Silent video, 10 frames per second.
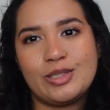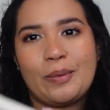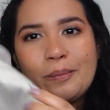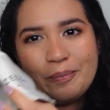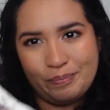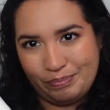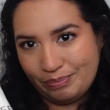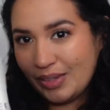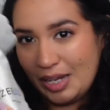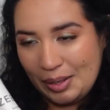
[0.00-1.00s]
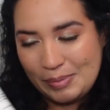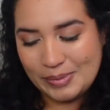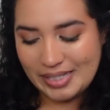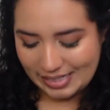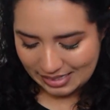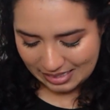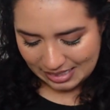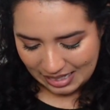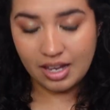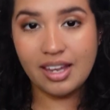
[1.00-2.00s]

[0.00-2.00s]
So it comes with this.